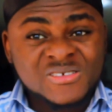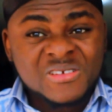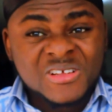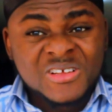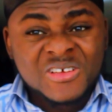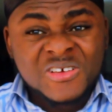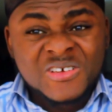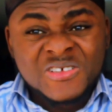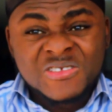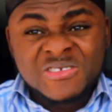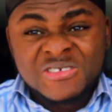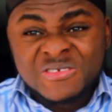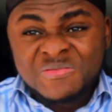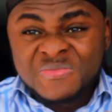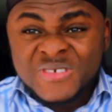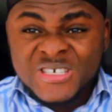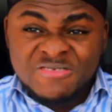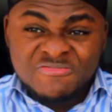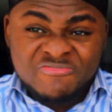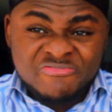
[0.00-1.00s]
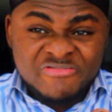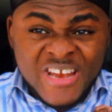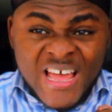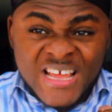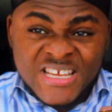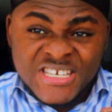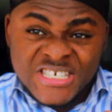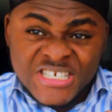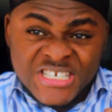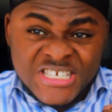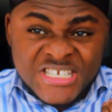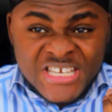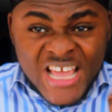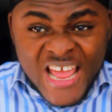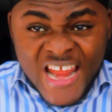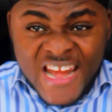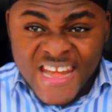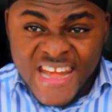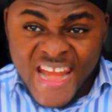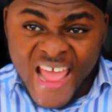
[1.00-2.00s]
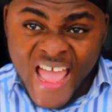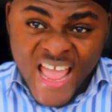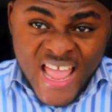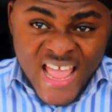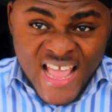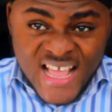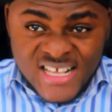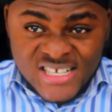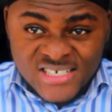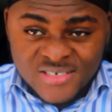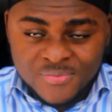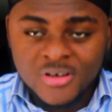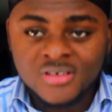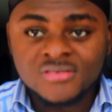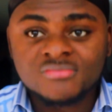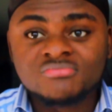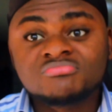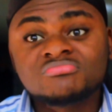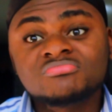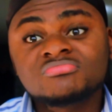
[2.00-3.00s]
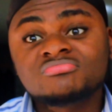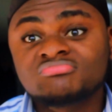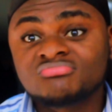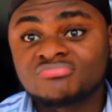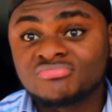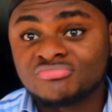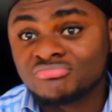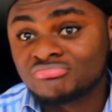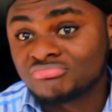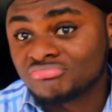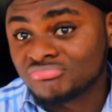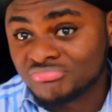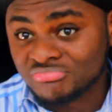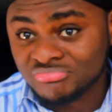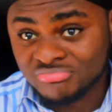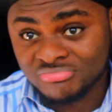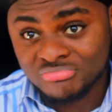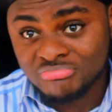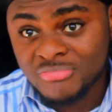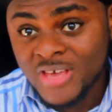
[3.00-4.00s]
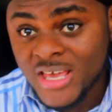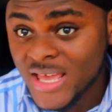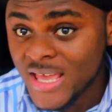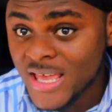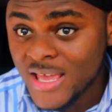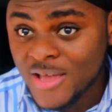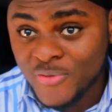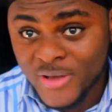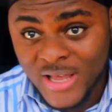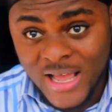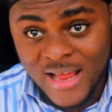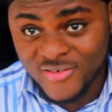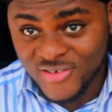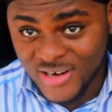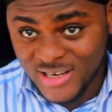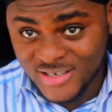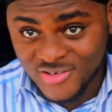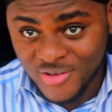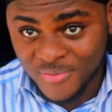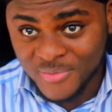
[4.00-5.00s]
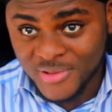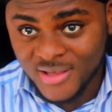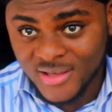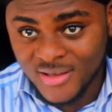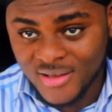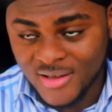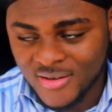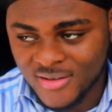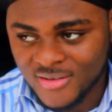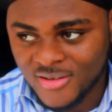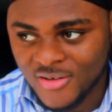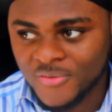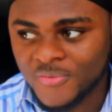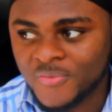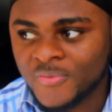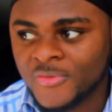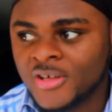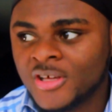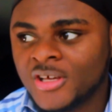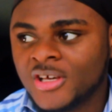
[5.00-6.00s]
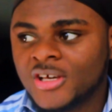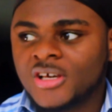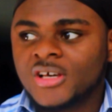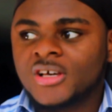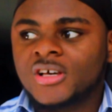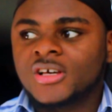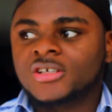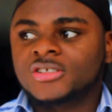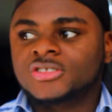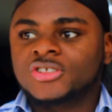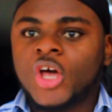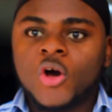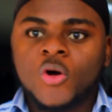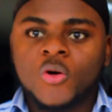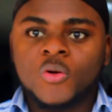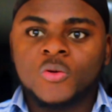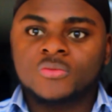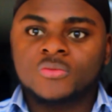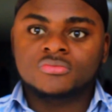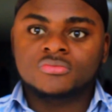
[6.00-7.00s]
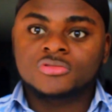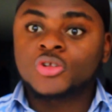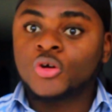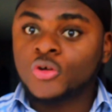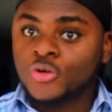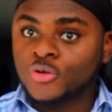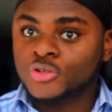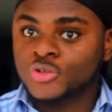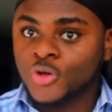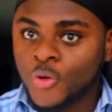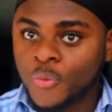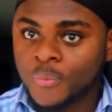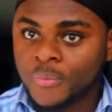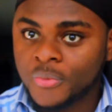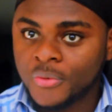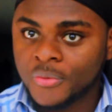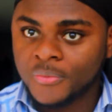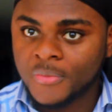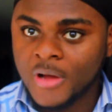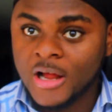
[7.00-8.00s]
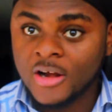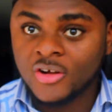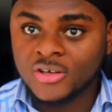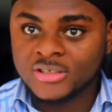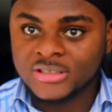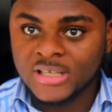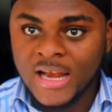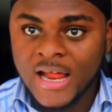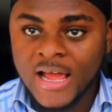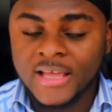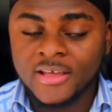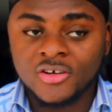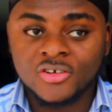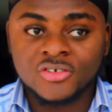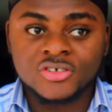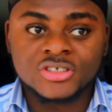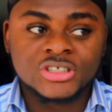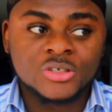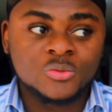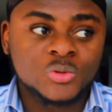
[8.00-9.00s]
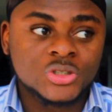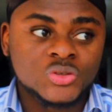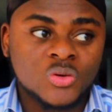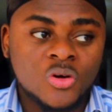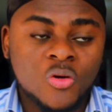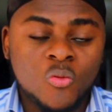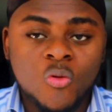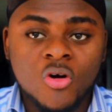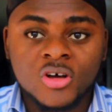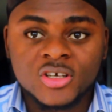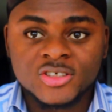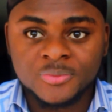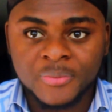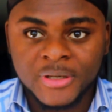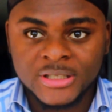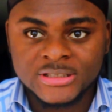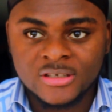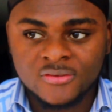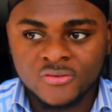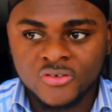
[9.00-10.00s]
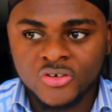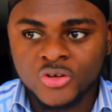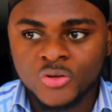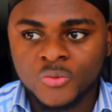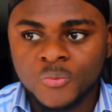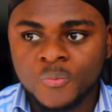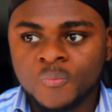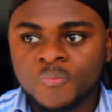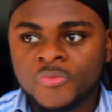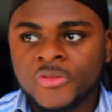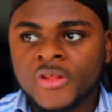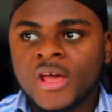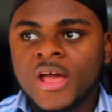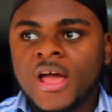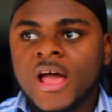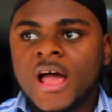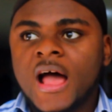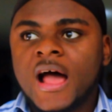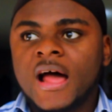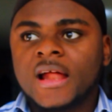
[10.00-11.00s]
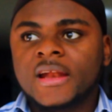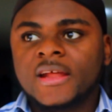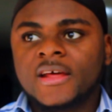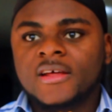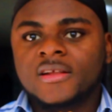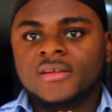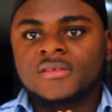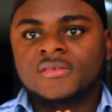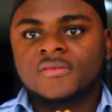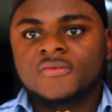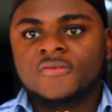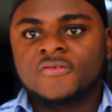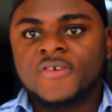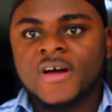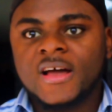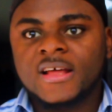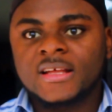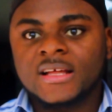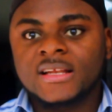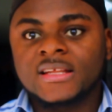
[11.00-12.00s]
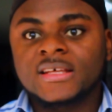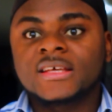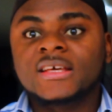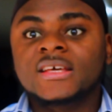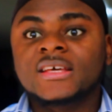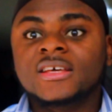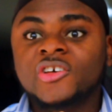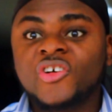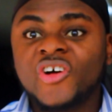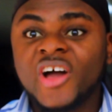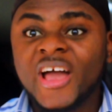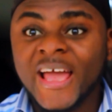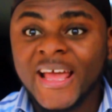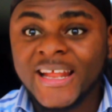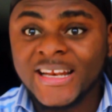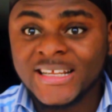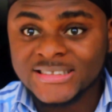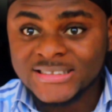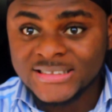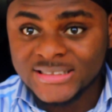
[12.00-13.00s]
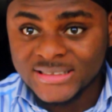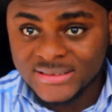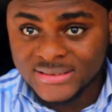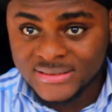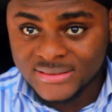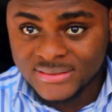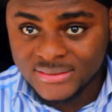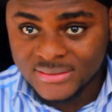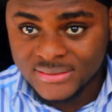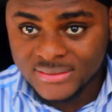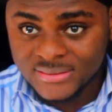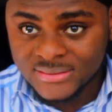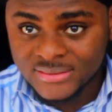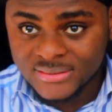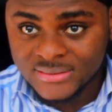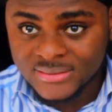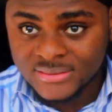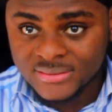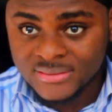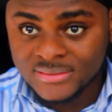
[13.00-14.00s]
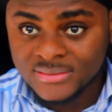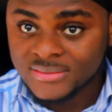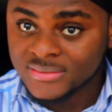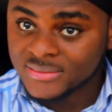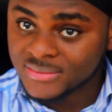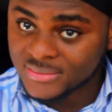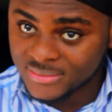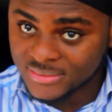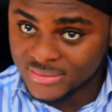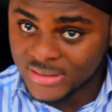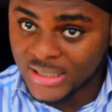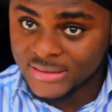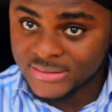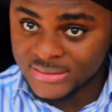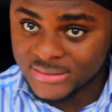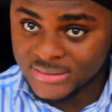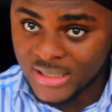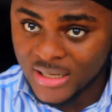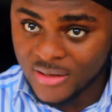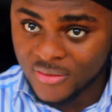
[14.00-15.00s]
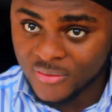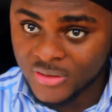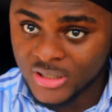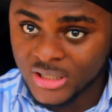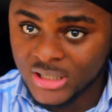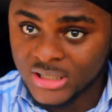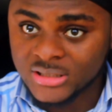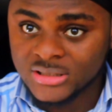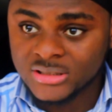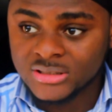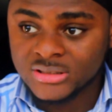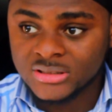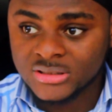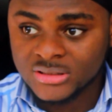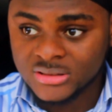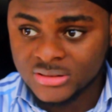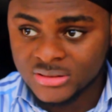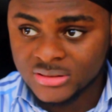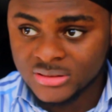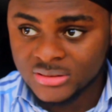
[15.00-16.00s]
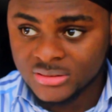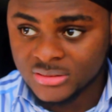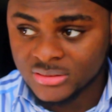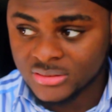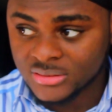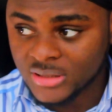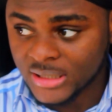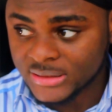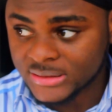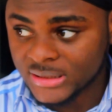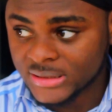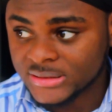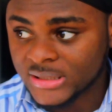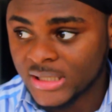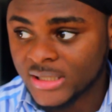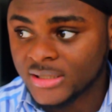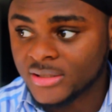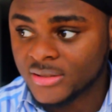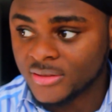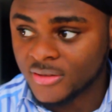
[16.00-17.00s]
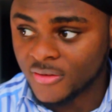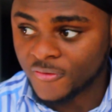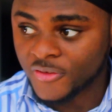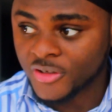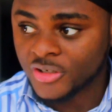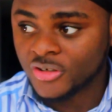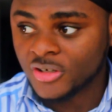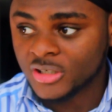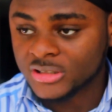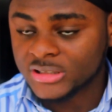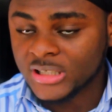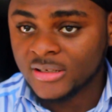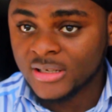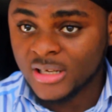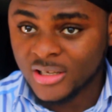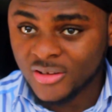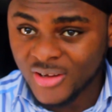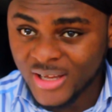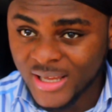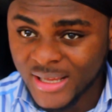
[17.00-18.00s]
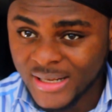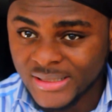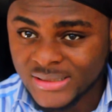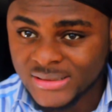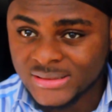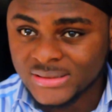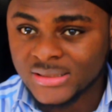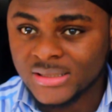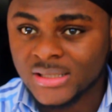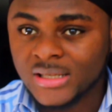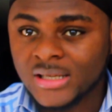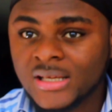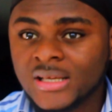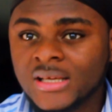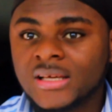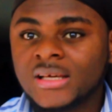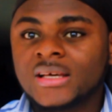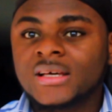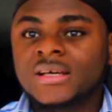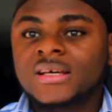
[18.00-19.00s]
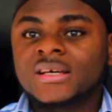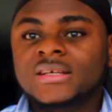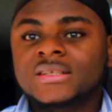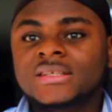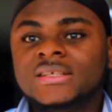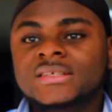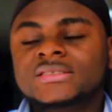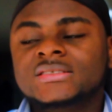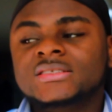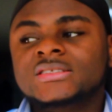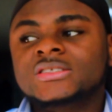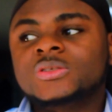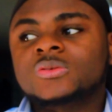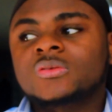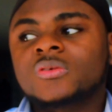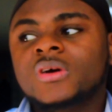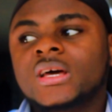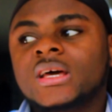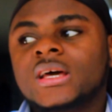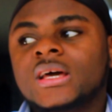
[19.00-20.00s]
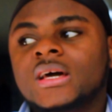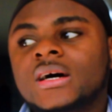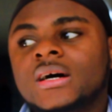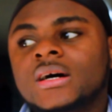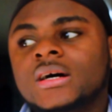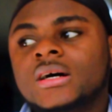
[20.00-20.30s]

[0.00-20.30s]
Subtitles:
It's going to be flashy and nice, but yeah, we can try something, you know. So don't lose hope. Along the line, you're going to see which one works better for you. And then finally, your editing. That's now, as I said, every day I found I'm editing. This is where